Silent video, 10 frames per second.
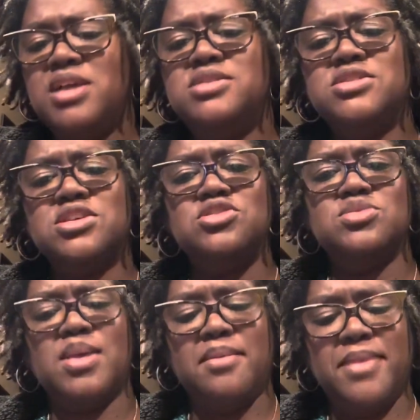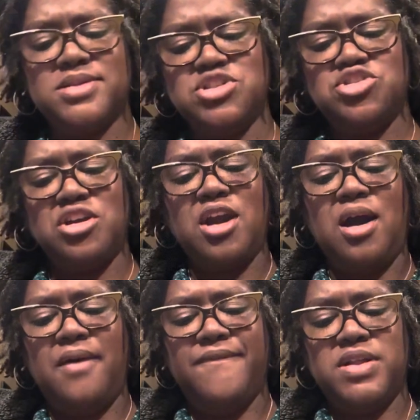excuse me, I'm about to start
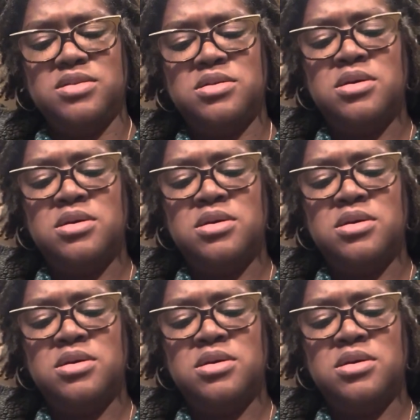coughing.